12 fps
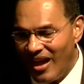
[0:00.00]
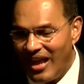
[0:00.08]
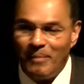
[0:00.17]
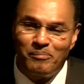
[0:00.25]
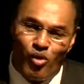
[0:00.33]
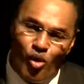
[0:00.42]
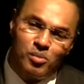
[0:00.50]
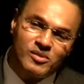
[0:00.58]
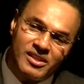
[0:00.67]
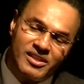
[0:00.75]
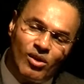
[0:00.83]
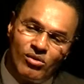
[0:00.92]
And I
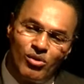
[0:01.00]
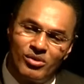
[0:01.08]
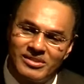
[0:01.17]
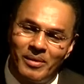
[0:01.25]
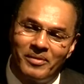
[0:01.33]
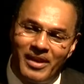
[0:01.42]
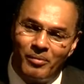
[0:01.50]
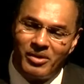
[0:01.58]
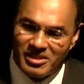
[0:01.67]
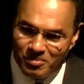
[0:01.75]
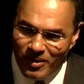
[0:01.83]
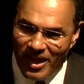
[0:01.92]
purposely don't go to something that would
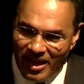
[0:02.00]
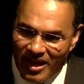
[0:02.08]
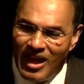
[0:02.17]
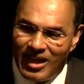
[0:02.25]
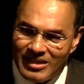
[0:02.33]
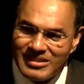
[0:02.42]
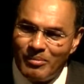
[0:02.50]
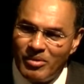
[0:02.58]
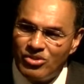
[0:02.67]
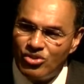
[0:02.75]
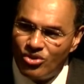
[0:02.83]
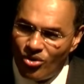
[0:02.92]
explain it because I'm
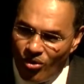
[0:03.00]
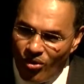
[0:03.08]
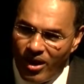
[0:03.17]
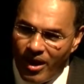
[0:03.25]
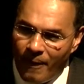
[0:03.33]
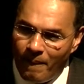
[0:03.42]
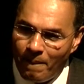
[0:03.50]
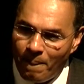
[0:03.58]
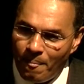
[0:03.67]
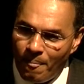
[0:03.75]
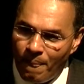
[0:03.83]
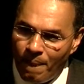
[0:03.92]
enjoying
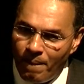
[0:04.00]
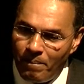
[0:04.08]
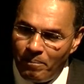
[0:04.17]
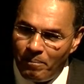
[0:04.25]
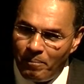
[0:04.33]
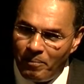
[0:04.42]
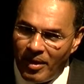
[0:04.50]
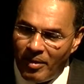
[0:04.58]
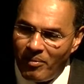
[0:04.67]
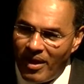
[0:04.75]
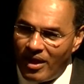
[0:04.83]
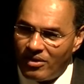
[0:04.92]

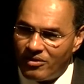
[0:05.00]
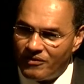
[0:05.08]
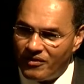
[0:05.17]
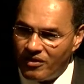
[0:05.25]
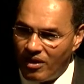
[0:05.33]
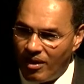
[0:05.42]
being made to feel